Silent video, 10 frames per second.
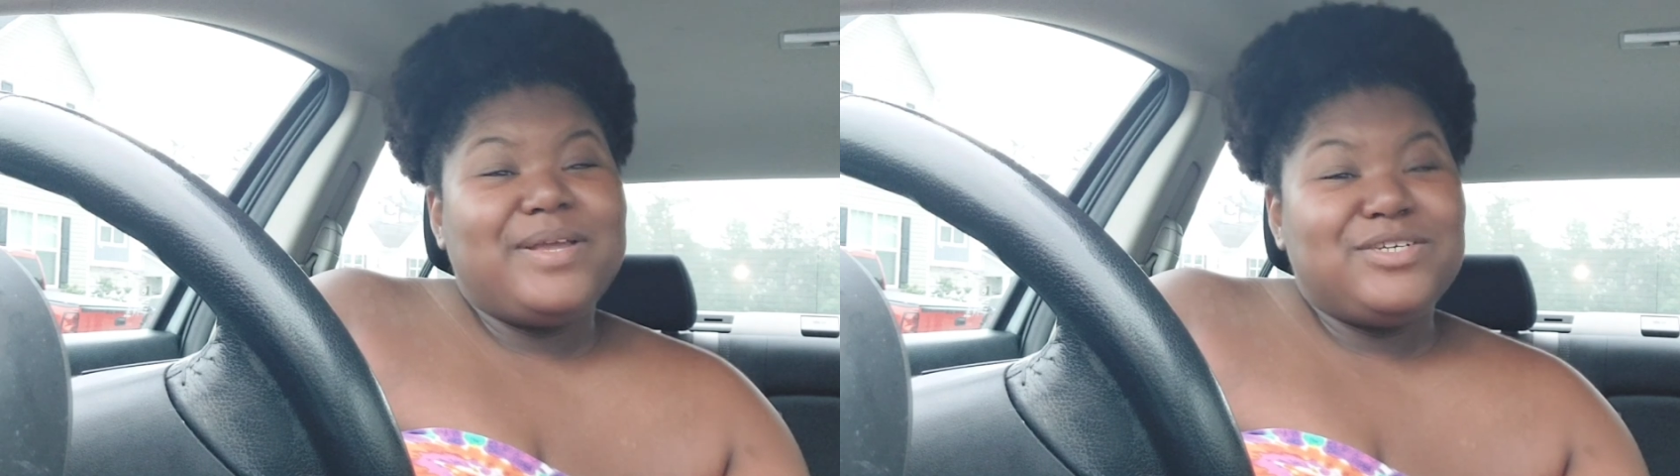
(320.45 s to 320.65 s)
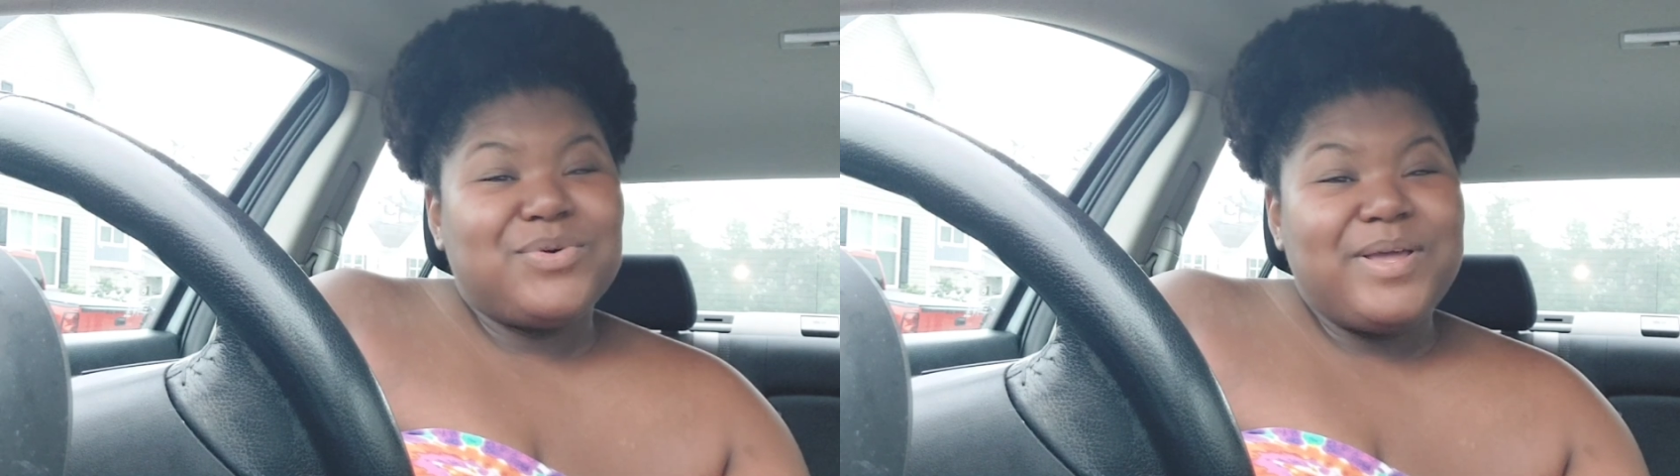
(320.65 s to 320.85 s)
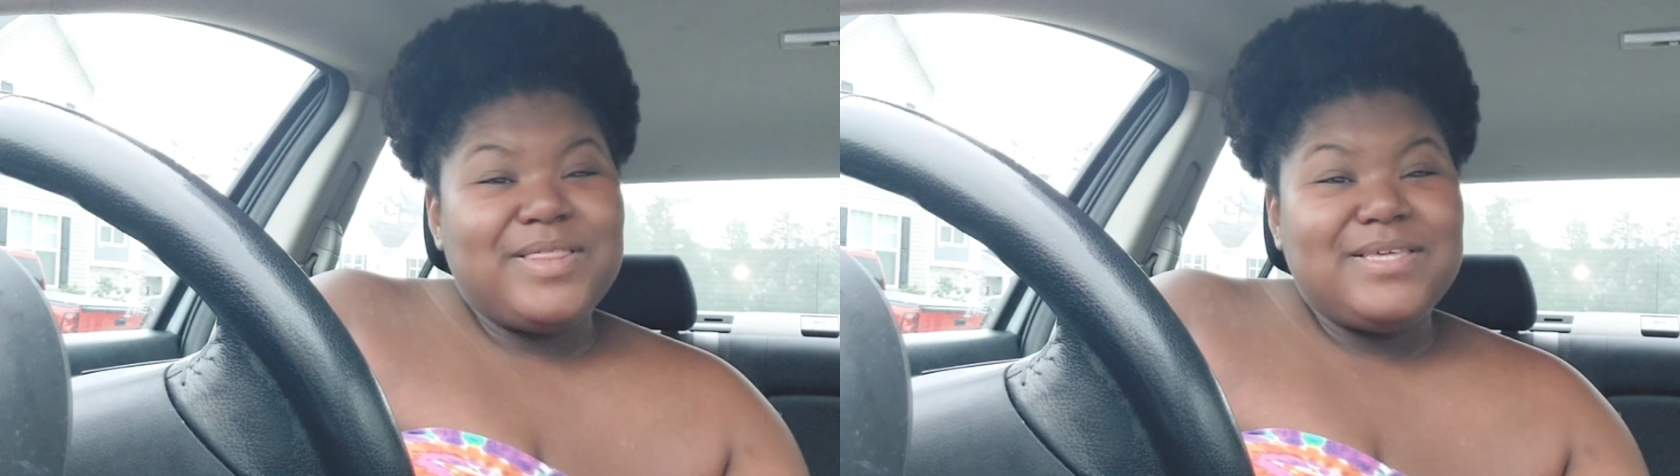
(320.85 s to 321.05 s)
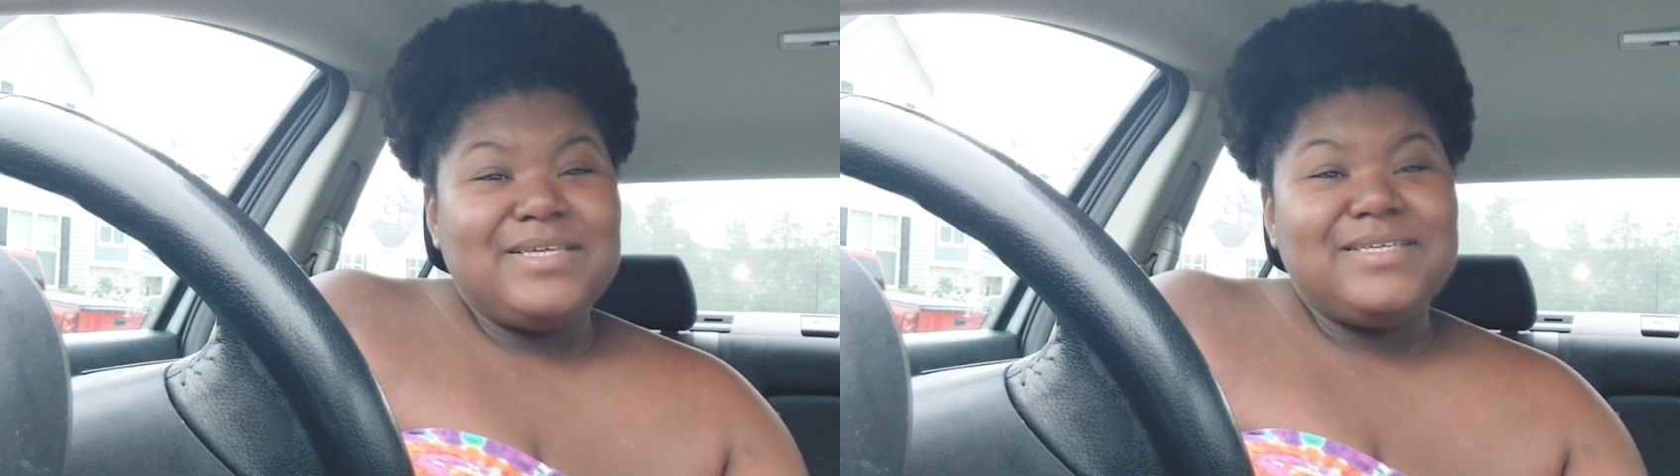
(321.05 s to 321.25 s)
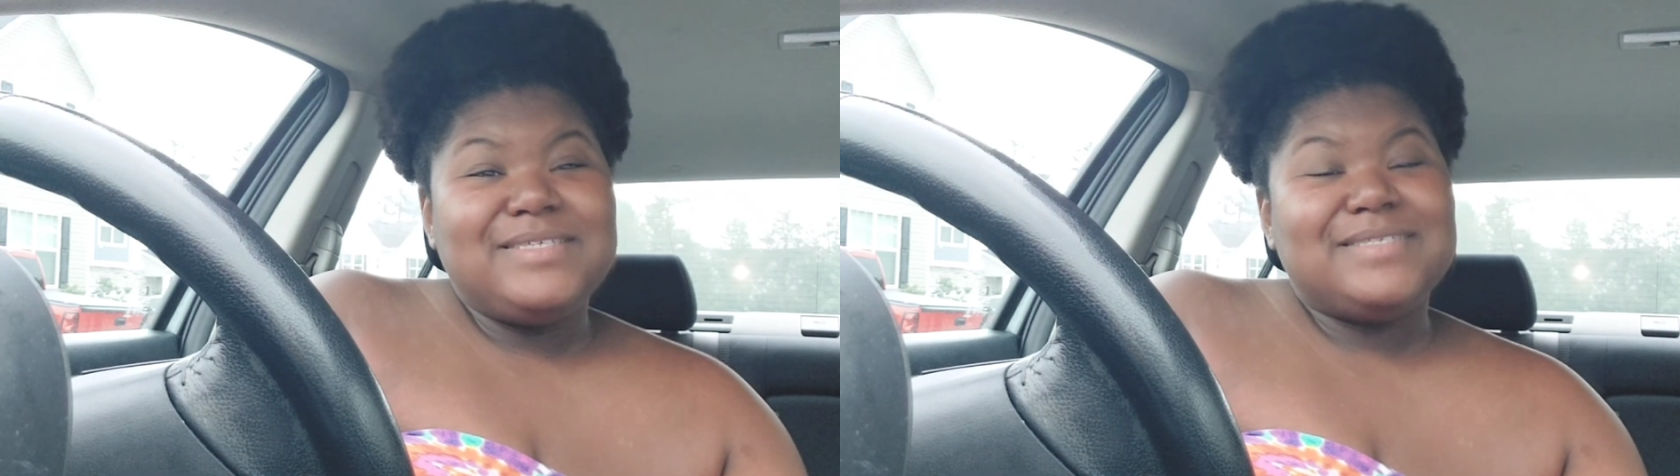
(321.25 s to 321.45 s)
enjoyed
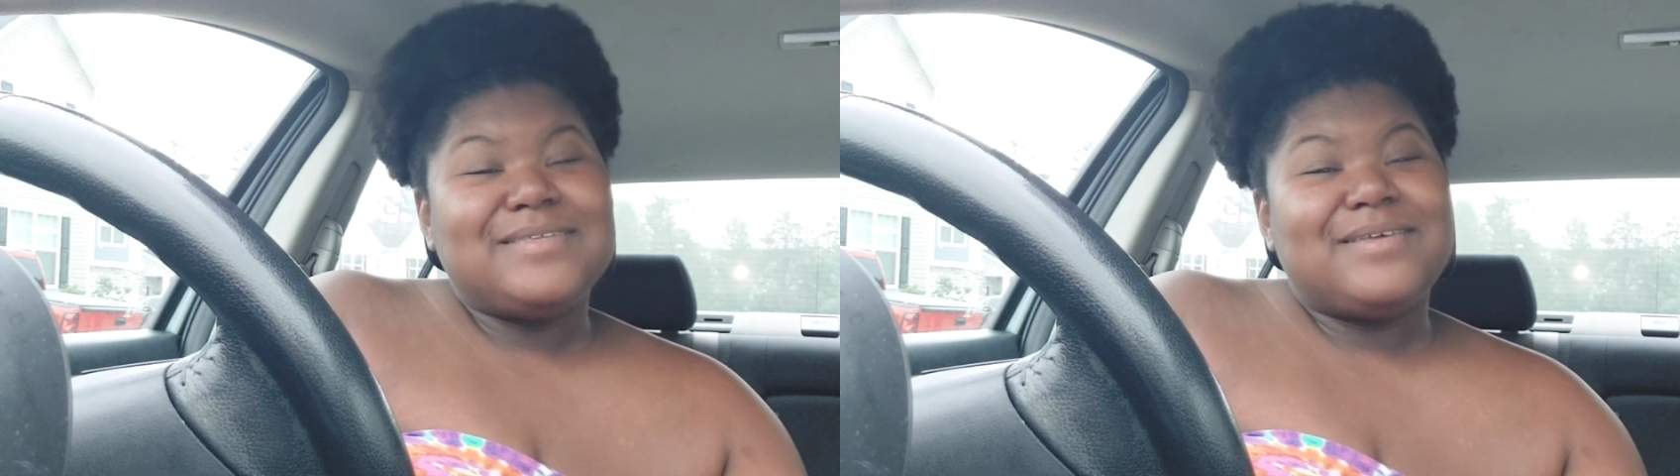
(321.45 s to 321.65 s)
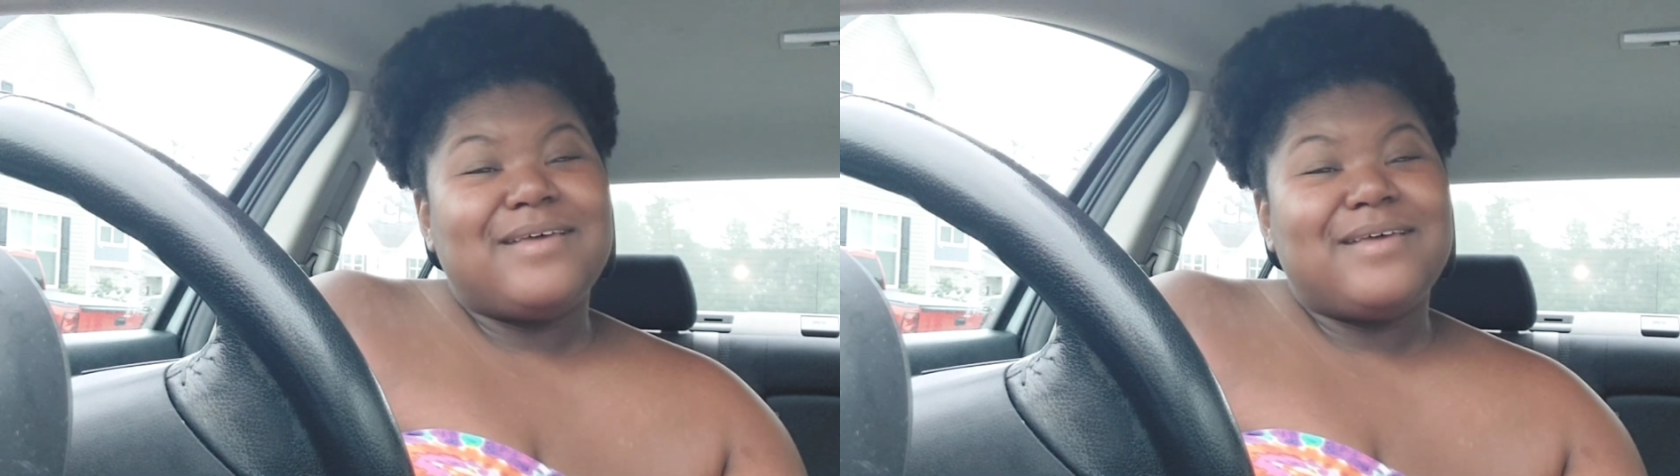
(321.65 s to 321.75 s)
this